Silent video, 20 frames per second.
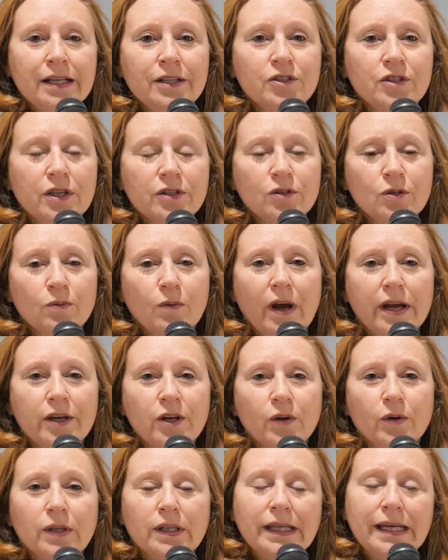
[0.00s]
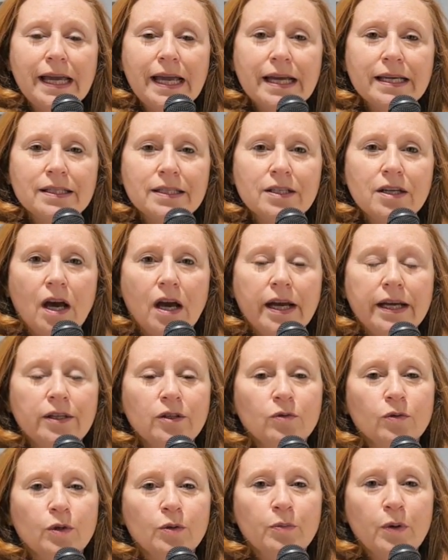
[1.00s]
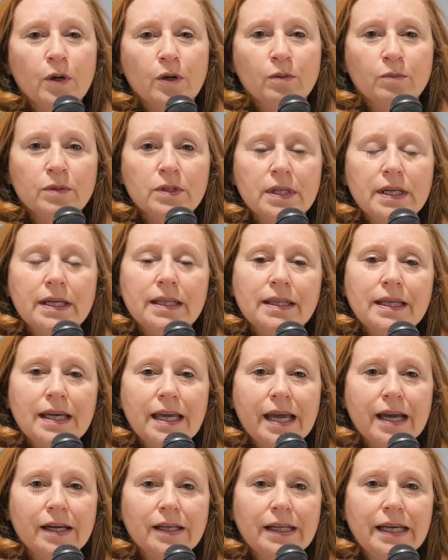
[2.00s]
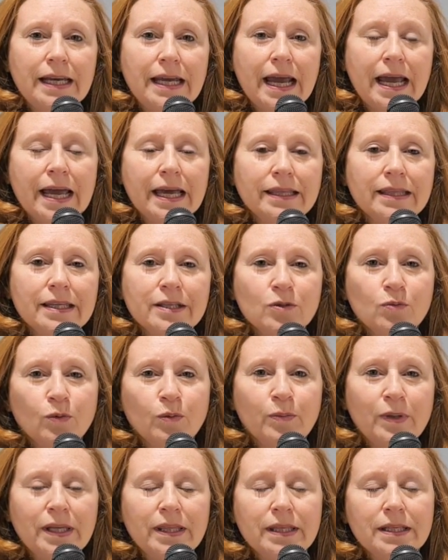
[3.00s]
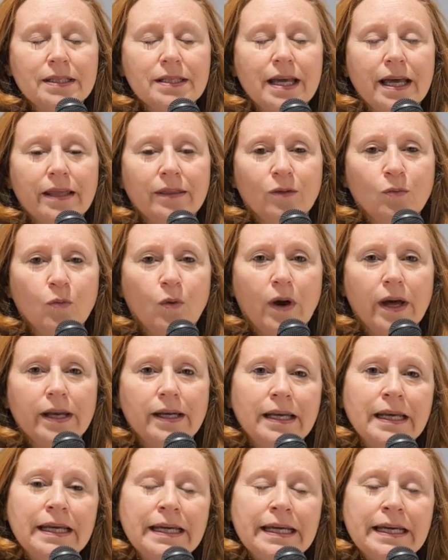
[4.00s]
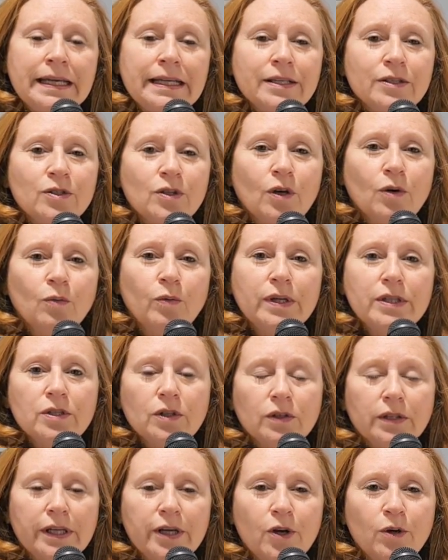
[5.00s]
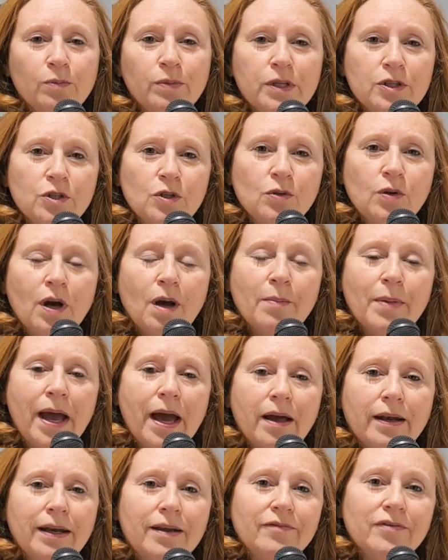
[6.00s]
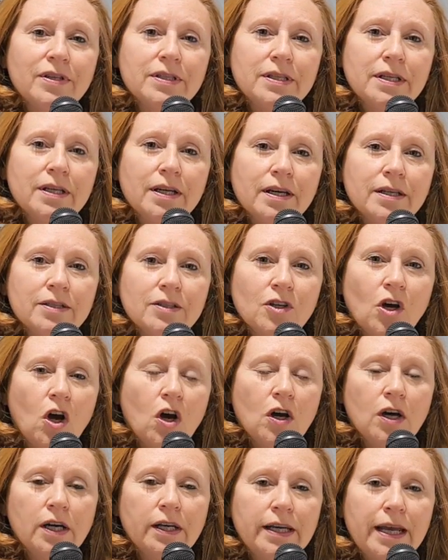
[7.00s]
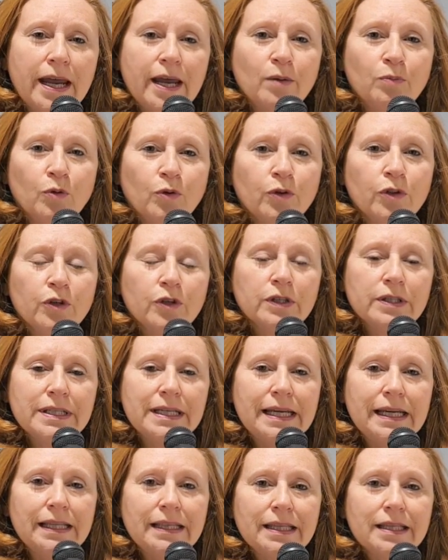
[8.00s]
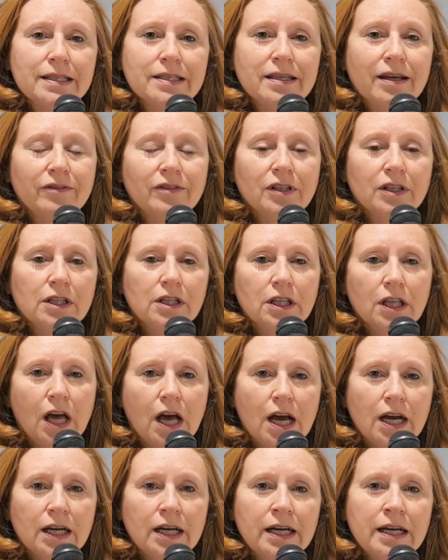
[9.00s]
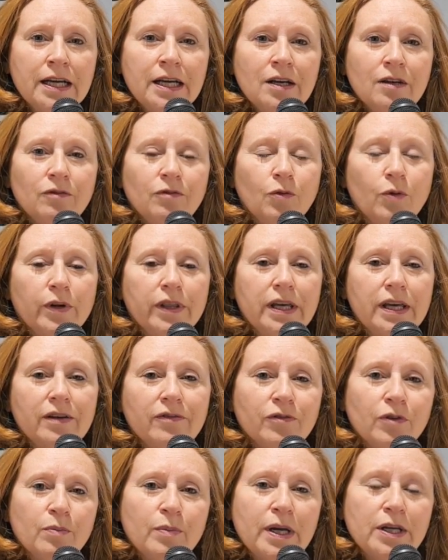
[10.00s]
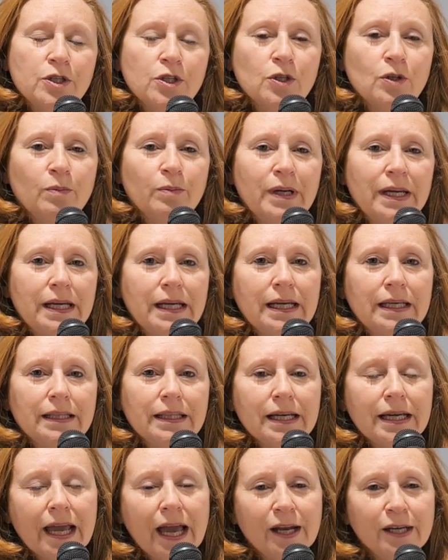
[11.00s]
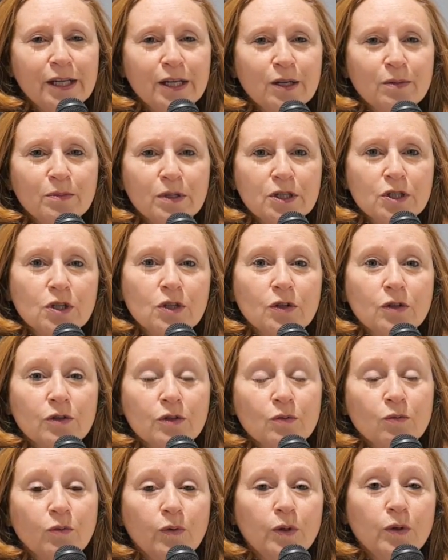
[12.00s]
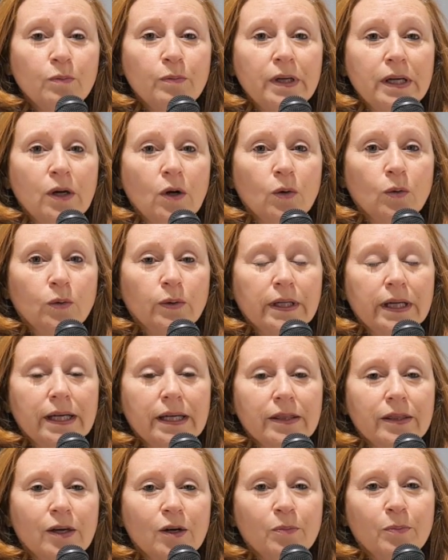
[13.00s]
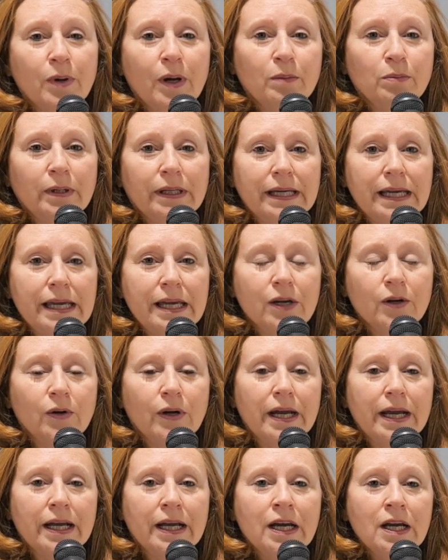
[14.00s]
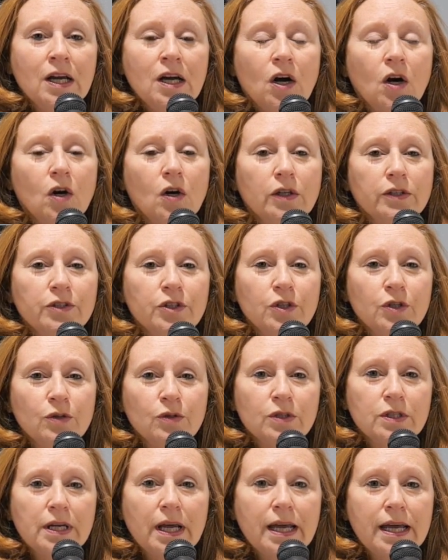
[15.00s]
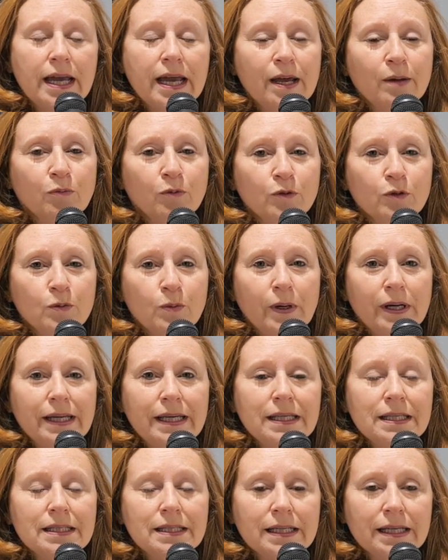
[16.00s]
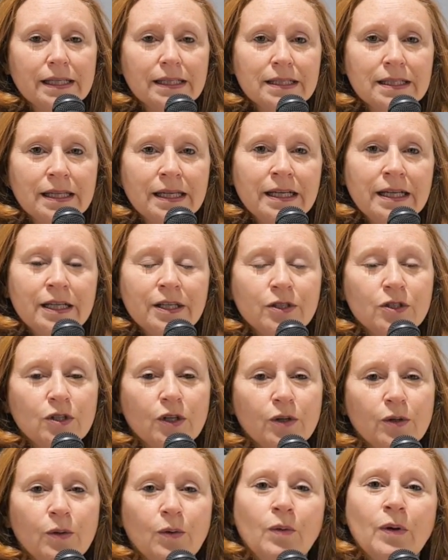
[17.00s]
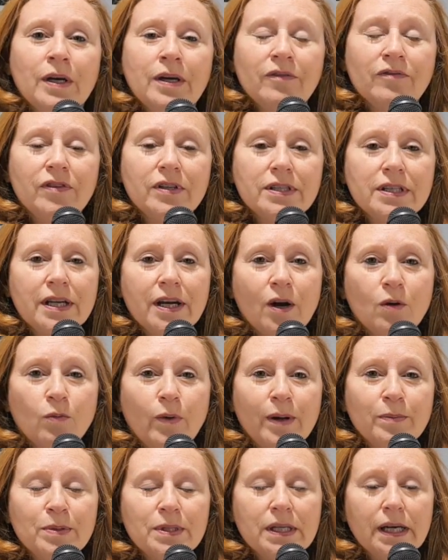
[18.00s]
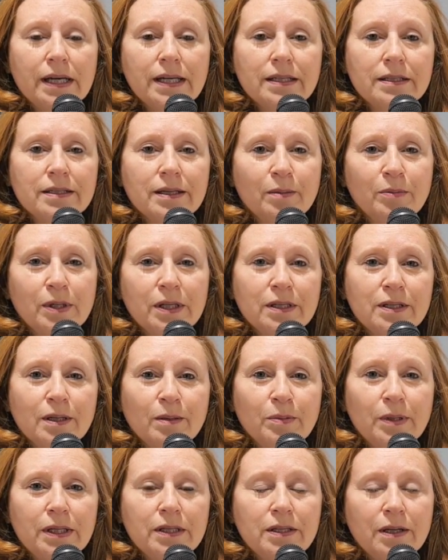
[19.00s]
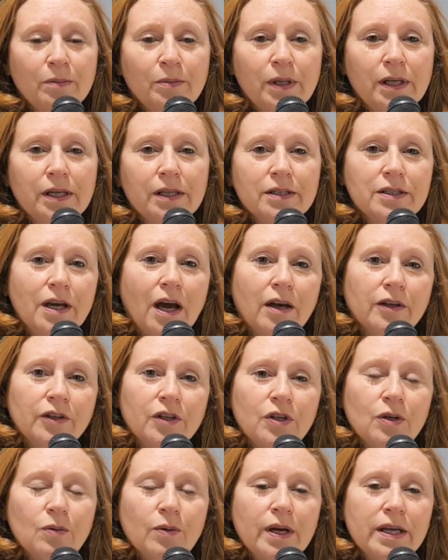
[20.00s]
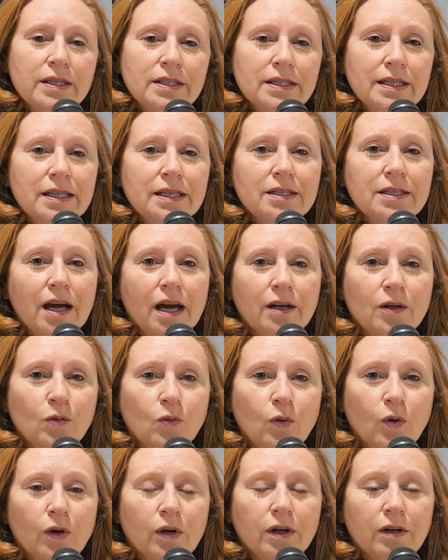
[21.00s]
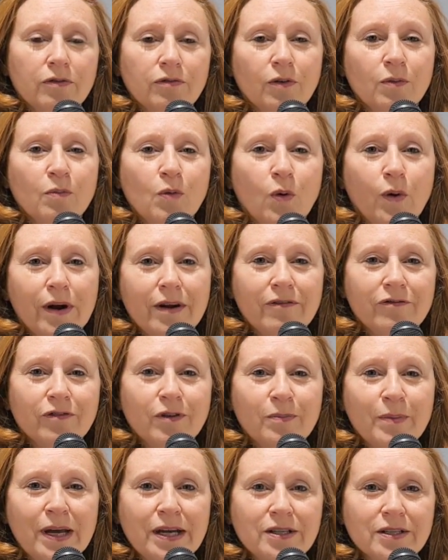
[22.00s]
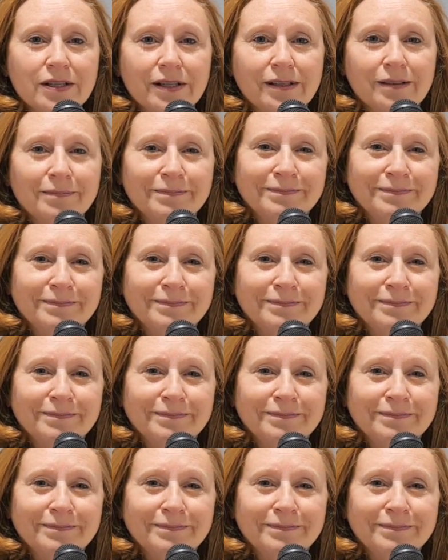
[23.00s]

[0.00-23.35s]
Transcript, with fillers: Chesterwye currently has nine group homes in the county, and this will be the 10th one. So we certainly hope that you come out and visit us on April 13th at 7 o'clock for the informational meeting. The county commissioners will be holding their public hearing on Tuesday, April 26th. So visit our website, www.qac.org, for more information.